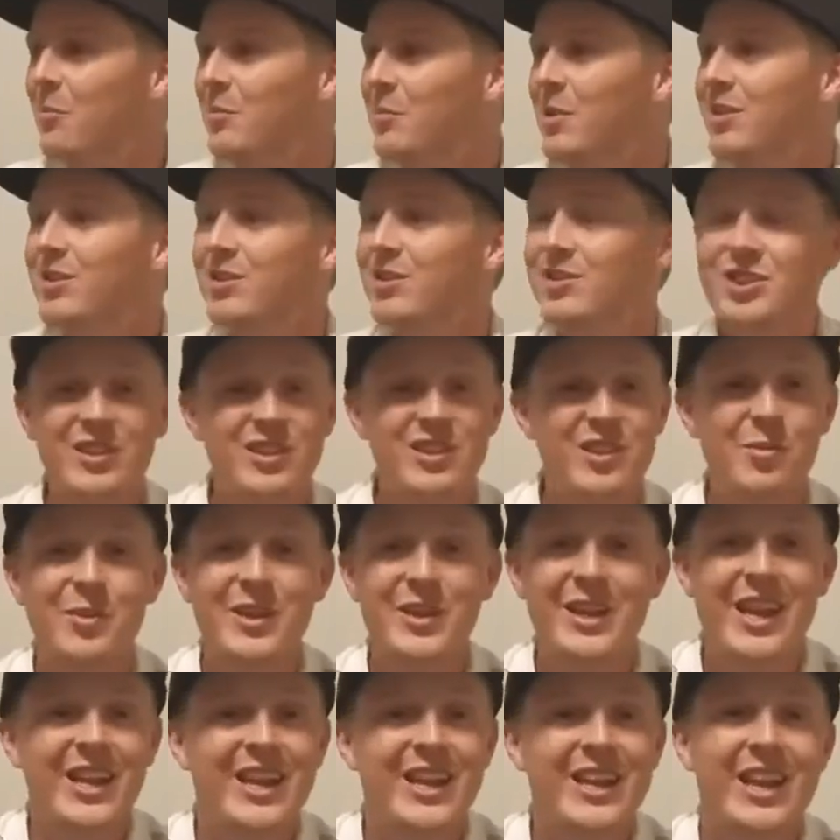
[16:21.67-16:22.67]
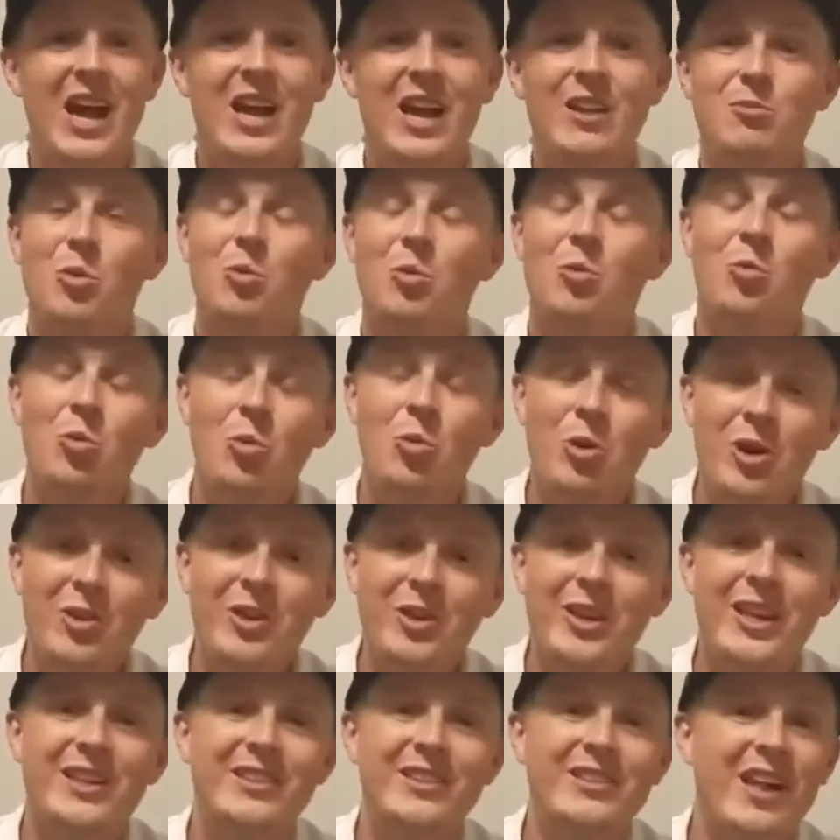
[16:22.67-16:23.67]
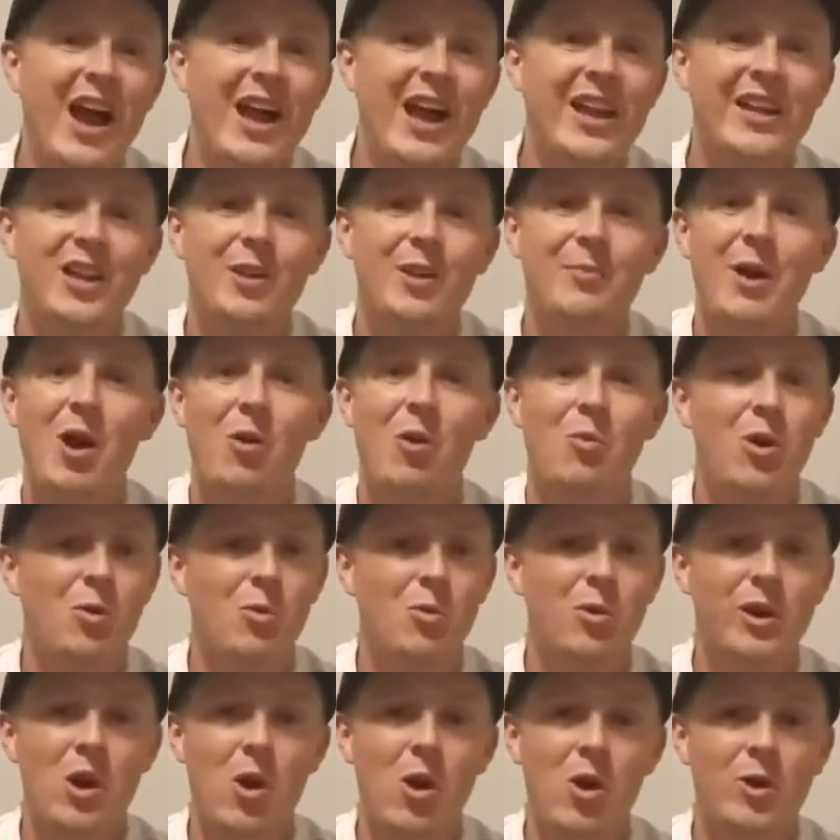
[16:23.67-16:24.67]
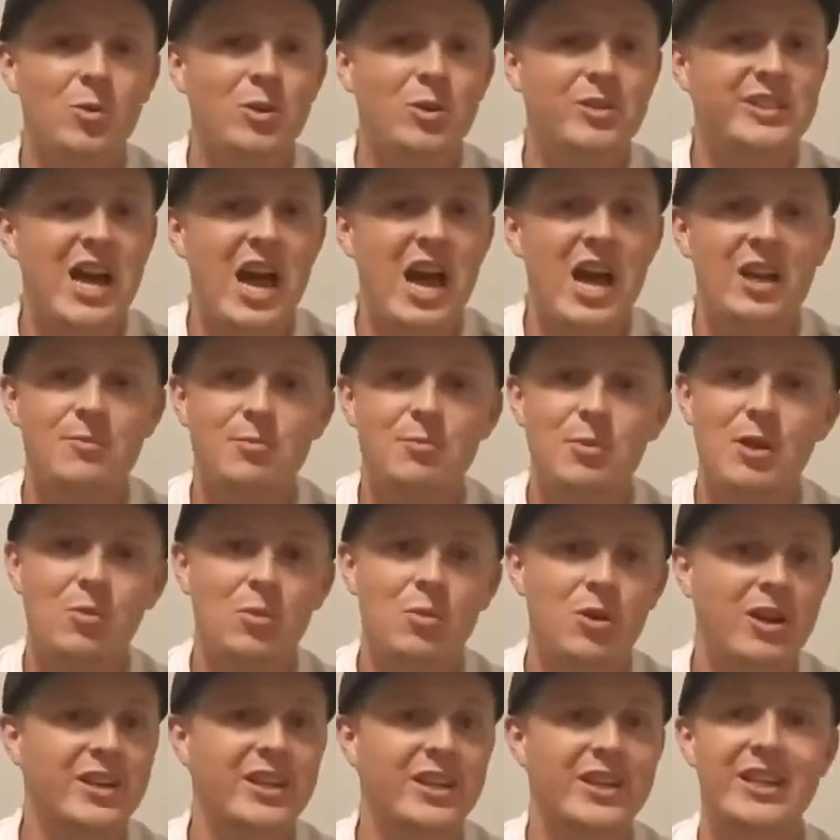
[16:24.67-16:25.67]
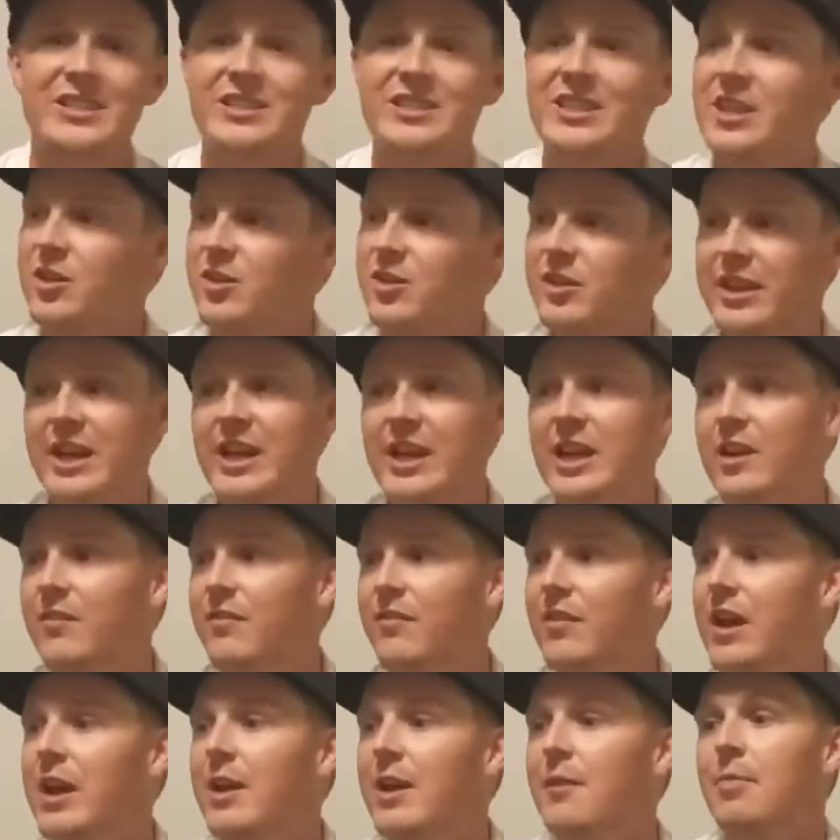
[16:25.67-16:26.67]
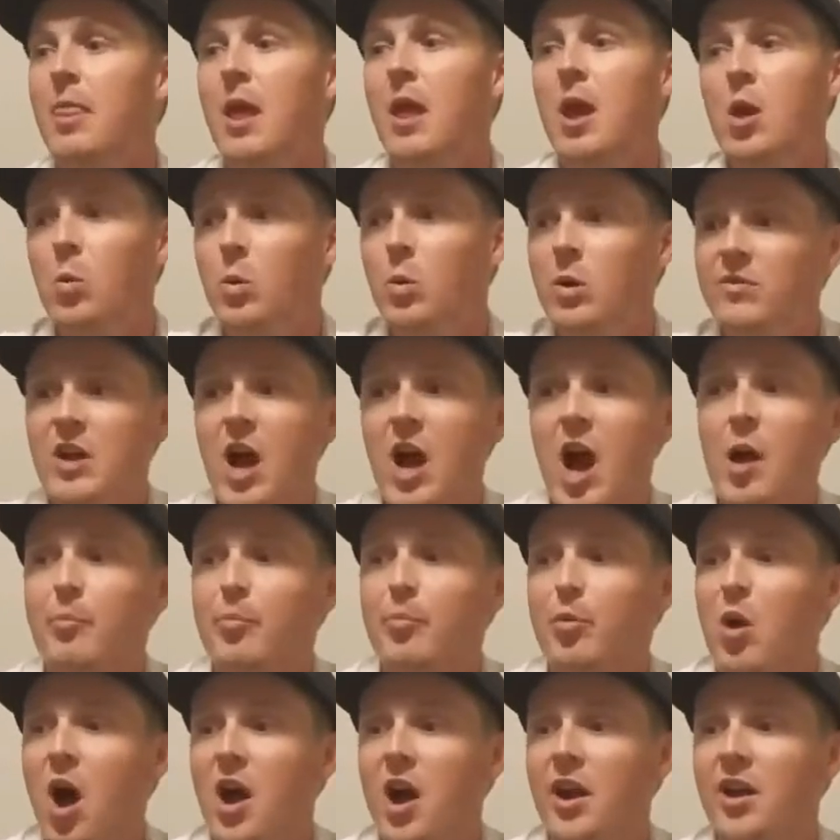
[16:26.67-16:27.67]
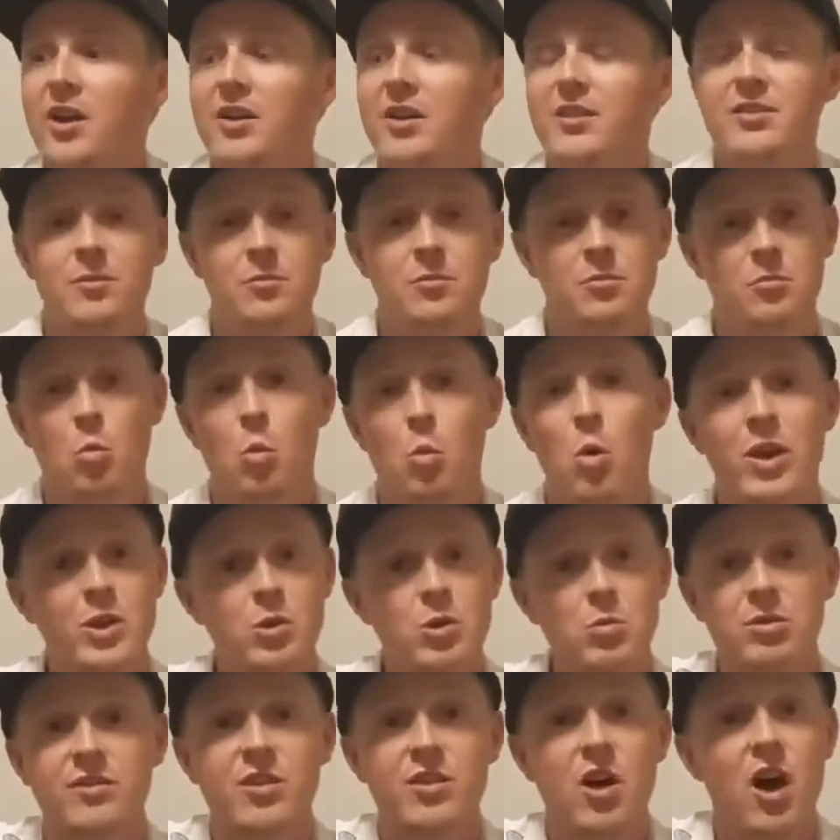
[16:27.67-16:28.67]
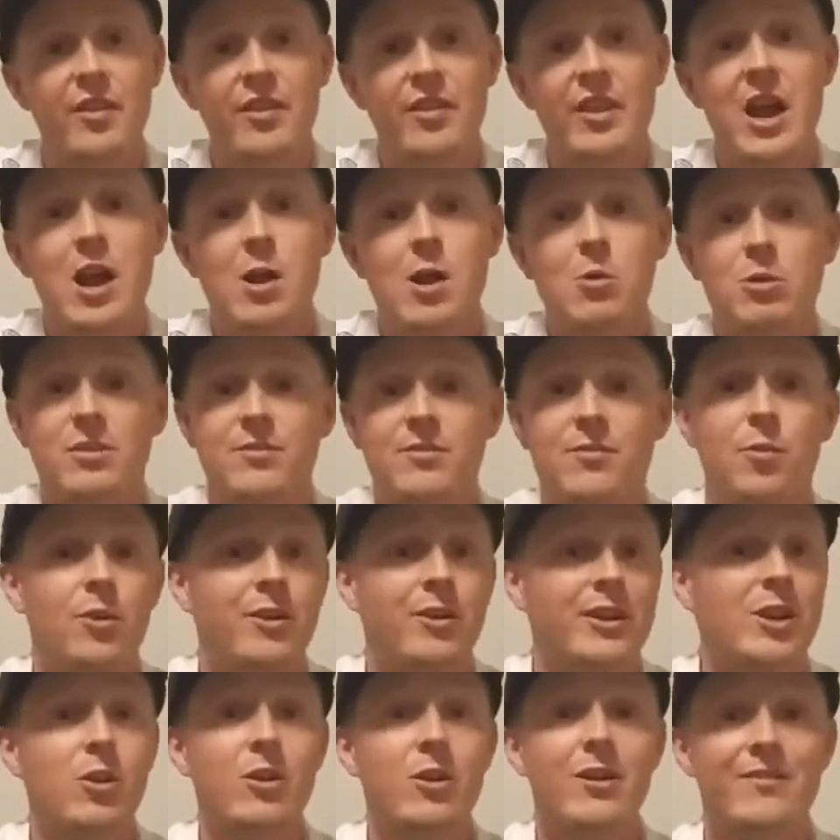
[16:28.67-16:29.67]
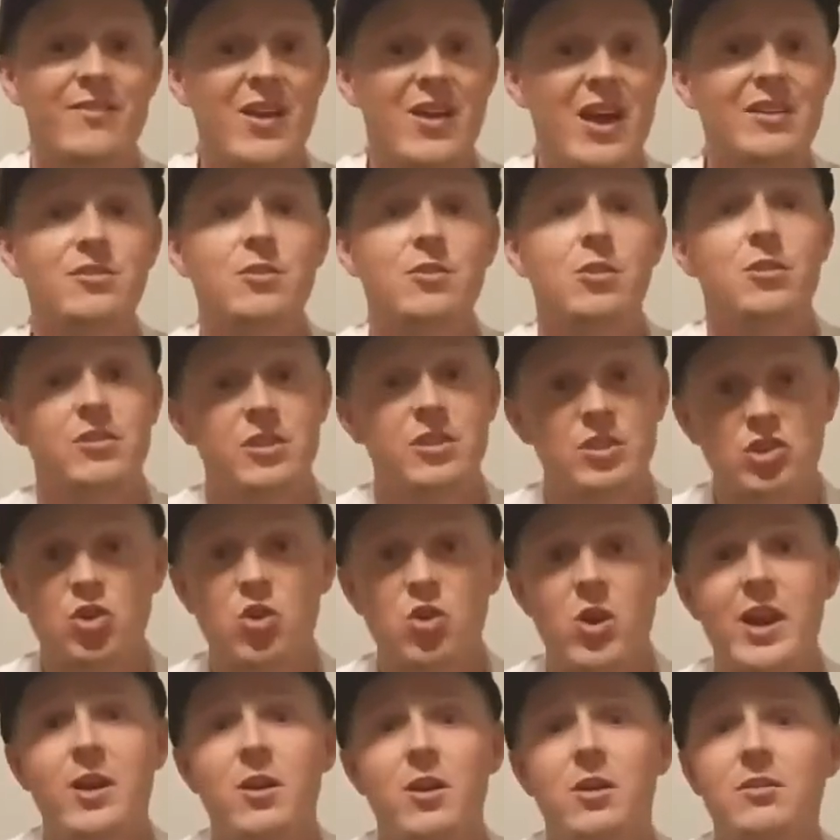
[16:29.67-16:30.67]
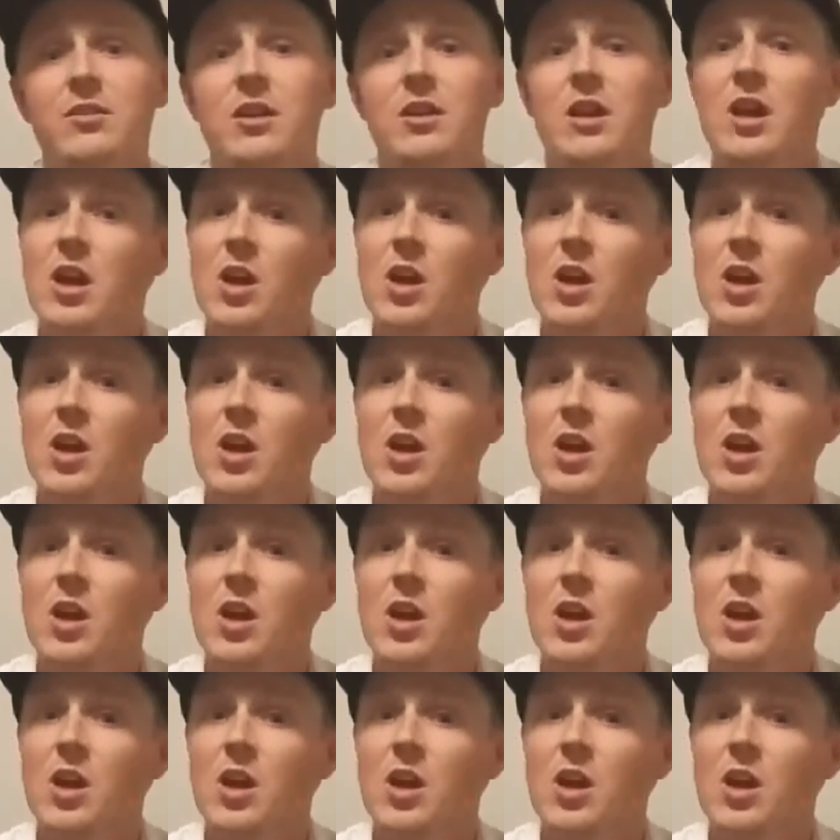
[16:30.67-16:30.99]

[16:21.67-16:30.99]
This is just the beginning, guys. We're really excited about where we're going with TaxBit. We're going to continue to innovate. We've got products. What you saw there was for your investors and traders.